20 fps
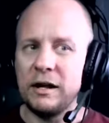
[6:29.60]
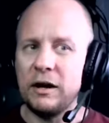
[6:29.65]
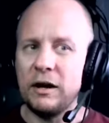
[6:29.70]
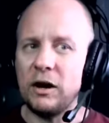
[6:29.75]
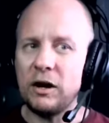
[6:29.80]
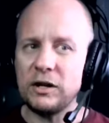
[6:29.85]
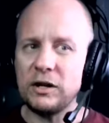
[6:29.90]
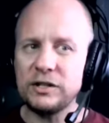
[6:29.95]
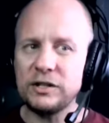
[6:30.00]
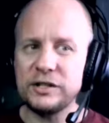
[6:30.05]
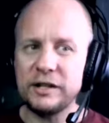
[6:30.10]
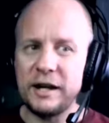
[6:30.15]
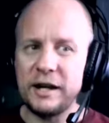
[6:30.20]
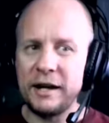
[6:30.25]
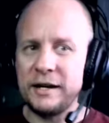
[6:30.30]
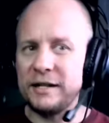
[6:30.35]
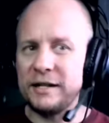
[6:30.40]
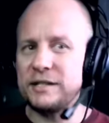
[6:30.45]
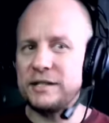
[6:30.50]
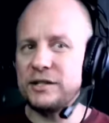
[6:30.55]
Arch
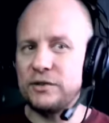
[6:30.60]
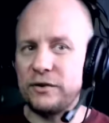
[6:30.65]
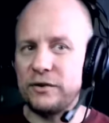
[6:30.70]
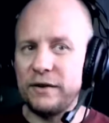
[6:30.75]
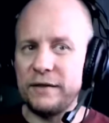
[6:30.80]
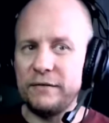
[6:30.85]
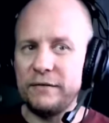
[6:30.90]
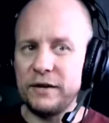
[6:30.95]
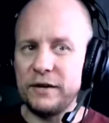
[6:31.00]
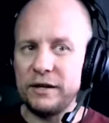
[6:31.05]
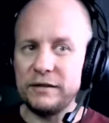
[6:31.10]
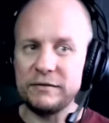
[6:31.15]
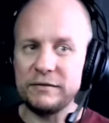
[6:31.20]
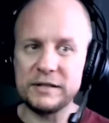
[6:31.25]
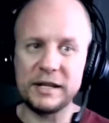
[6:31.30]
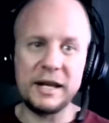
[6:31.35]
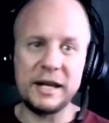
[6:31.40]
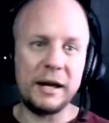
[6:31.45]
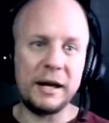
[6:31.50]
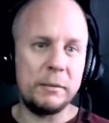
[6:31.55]
and its derivatives
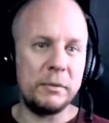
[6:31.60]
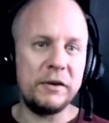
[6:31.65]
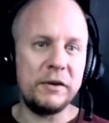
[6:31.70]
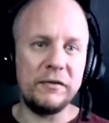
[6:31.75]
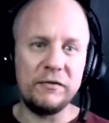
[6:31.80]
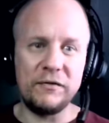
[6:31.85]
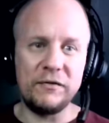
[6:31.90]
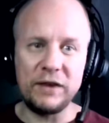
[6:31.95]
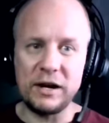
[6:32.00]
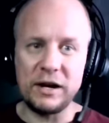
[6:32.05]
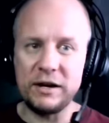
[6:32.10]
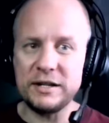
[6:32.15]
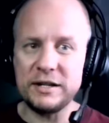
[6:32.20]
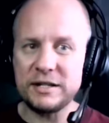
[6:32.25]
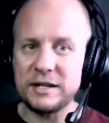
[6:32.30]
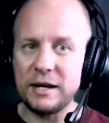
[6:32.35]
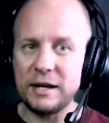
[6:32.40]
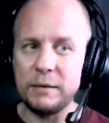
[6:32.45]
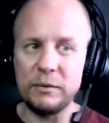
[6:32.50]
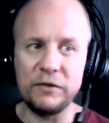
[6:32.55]
can be very
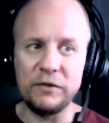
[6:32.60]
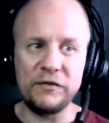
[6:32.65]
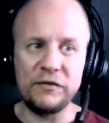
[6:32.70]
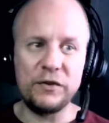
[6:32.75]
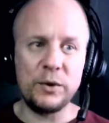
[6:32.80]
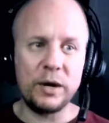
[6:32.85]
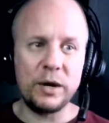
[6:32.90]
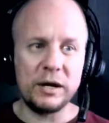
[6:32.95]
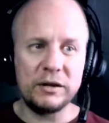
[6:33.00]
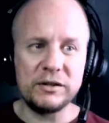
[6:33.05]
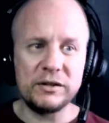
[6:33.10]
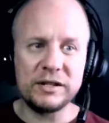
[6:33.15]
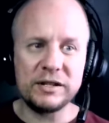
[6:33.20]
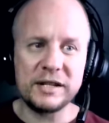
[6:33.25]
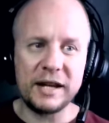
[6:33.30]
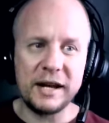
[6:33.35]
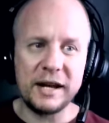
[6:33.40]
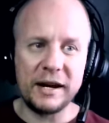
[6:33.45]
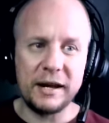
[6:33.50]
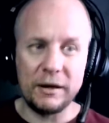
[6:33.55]
stable if you
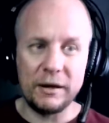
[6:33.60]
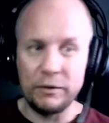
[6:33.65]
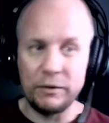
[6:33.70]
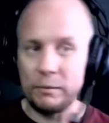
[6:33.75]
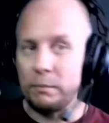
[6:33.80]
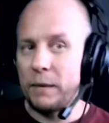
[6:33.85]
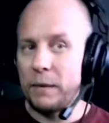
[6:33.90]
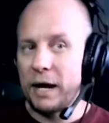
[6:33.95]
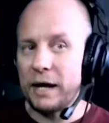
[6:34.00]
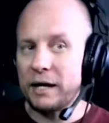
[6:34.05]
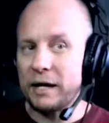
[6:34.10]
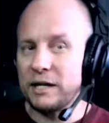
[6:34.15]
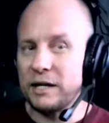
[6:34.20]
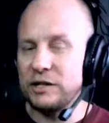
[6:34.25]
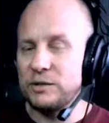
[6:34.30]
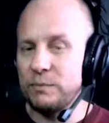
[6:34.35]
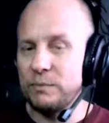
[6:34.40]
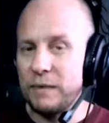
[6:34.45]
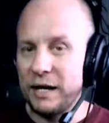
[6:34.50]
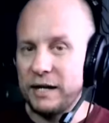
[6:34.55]
understand how the
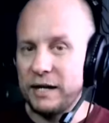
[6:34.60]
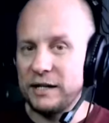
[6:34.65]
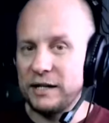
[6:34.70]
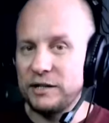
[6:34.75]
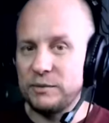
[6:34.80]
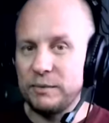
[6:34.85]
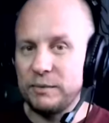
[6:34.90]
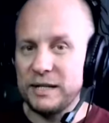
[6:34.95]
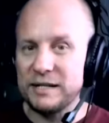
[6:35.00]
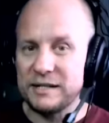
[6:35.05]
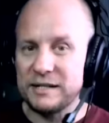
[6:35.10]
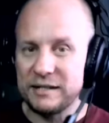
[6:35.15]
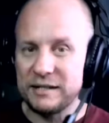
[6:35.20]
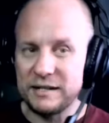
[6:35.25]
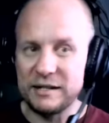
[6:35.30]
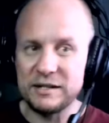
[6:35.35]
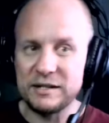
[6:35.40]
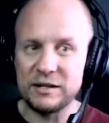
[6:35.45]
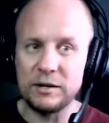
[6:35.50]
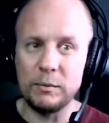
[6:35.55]
package management
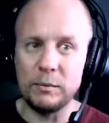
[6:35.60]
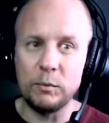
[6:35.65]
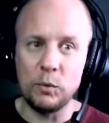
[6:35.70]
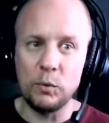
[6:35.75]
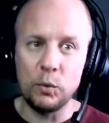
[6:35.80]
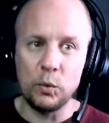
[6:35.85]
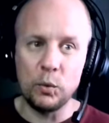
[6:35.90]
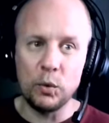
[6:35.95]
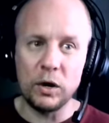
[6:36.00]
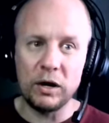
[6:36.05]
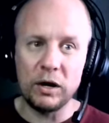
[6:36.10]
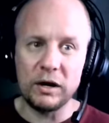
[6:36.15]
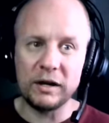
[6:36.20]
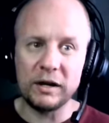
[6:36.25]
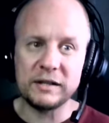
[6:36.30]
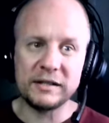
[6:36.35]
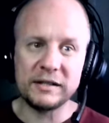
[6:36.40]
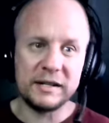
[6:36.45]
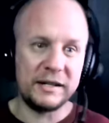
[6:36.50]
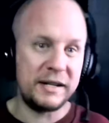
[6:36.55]
system
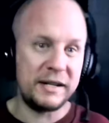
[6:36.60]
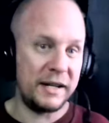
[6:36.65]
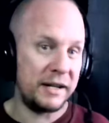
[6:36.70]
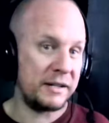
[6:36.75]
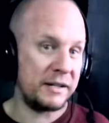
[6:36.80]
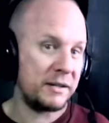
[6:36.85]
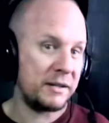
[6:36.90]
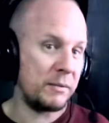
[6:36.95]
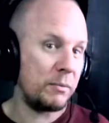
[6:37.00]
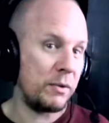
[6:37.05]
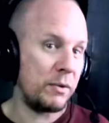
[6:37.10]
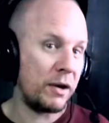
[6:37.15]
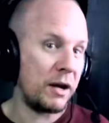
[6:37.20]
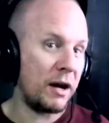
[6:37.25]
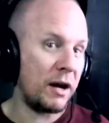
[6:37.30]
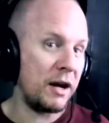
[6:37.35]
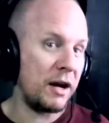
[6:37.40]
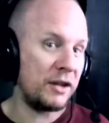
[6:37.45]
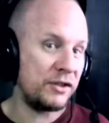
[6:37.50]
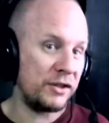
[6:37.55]
works and take some
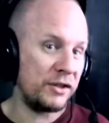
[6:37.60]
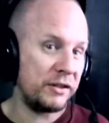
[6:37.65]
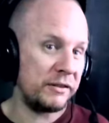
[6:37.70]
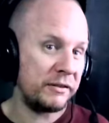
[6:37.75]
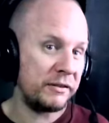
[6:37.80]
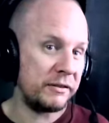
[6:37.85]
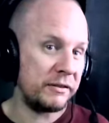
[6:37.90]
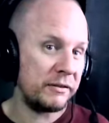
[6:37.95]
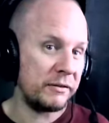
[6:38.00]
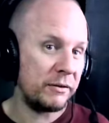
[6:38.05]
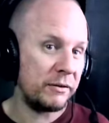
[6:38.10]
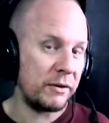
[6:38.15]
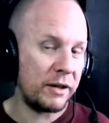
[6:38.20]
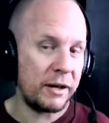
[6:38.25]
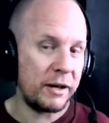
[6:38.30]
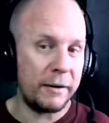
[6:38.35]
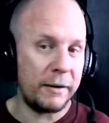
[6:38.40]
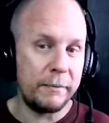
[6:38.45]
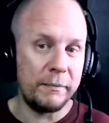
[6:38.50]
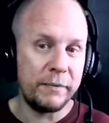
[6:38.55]
precautions,
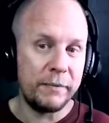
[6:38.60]
okay?